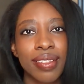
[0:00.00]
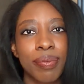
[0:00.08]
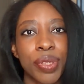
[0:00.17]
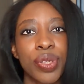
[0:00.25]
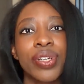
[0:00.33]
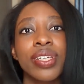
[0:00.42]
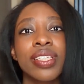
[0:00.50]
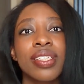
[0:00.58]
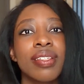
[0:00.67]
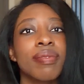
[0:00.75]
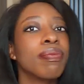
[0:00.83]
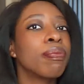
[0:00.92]
Because
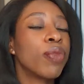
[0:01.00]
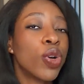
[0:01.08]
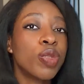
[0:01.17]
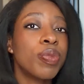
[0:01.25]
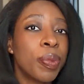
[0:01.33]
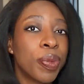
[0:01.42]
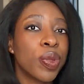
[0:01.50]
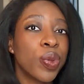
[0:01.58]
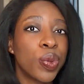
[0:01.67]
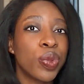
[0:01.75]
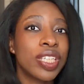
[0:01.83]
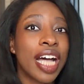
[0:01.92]
most people
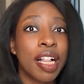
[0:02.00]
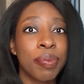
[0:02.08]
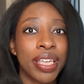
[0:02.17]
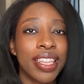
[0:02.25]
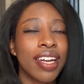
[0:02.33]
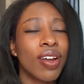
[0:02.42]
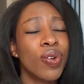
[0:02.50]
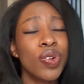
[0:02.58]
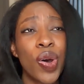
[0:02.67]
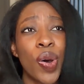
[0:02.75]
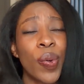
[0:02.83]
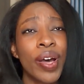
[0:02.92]
who tell me that, oh
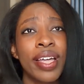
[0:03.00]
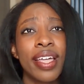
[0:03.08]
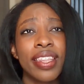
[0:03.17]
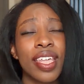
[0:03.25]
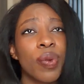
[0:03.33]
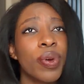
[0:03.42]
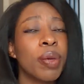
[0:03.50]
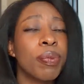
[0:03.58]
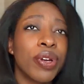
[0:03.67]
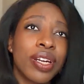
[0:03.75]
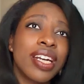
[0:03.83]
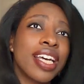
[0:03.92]
no, they don't want to
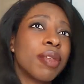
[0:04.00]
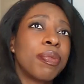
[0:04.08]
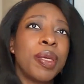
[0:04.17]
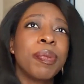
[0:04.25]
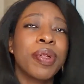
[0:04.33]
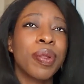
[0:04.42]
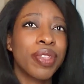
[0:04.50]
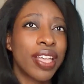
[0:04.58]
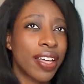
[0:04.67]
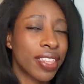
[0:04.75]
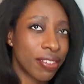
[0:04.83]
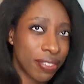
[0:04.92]
burden other people with how
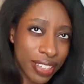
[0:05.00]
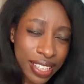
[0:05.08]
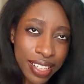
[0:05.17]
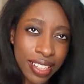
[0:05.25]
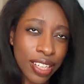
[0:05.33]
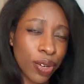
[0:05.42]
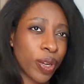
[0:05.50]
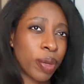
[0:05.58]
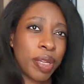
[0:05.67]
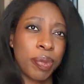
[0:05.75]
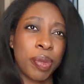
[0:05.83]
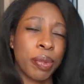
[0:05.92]
they feel, they don't want to
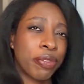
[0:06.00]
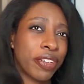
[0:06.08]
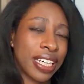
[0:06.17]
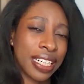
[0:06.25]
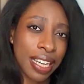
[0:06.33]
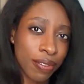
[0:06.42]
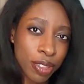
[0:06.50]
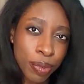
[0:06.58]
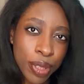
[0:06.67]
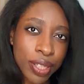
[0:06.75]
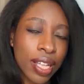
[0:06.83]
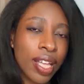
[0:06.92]
make people feel
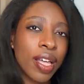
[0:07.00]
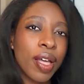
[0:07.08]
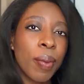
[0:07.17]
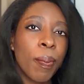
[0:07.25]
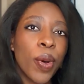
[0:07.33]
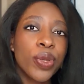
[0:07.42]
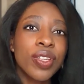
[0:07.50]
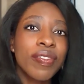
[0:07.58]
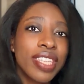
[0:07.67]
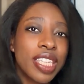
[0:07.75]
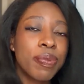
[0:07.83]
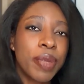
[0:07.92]
uncomfortable, most of
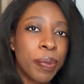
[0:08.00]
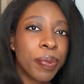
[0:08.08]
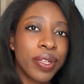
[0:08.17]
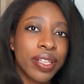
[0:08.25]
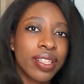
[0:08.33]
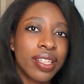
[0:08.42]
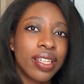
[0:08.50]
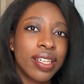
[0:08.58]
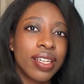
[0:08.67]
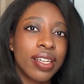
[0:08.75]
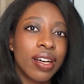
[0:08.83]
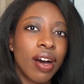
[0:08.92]
these people
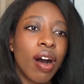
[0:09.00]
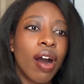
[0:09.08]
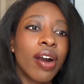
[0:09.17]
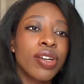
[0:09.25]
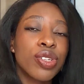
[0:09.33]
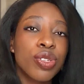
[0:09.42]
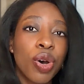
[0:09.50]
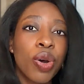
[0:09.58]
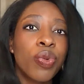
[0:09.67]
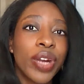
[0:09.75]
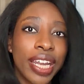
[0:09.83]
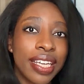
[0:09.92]
are so
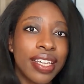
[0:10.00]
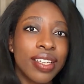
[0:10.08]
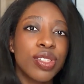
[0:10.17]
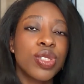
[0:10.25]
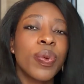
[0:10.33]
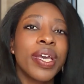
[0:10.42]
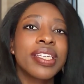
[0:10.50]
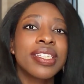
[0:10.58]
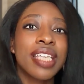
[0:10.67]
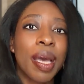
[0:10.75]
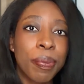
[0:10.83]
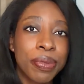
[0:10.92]
ready to
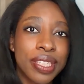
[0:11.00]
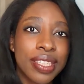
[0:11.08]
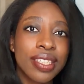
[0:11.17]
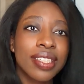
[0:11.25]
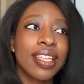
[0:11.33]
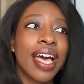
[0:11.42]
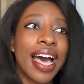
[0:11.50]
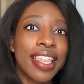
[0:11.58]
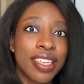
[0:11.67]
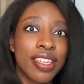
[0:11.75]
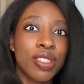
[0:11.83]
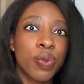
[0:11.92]
accept
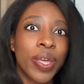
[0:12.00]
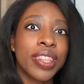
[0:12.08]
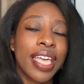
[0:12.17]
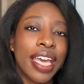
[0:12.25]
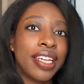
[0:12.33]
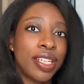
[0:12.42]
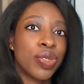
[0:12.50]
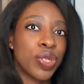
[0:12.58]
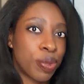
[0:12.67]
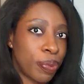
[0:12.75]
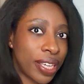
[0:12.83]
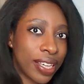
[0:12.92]
others when they need to
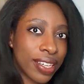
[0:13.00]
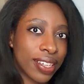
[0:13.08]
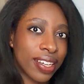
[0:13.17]
speak.